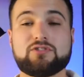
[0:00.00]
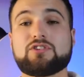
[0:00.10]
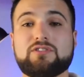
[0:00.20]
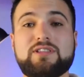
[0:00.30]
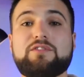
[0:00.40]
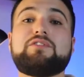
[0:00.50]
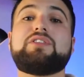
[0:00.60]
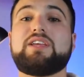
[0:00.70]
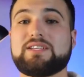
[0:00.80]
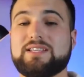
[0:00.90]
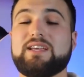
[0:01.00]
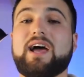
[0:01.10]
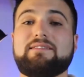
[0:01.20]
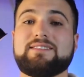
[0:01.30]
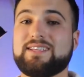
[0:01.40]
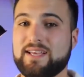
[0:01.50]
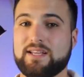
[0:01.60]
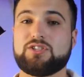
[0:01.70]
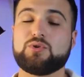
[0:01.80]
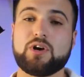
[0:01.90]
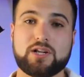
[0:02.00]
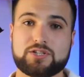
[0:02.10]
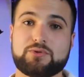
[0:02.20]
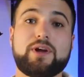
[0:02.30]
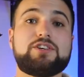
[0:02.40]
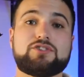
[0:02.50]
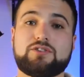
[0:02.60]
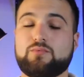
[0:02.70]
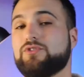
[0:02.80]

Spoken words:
those are different things that you have to take into consideration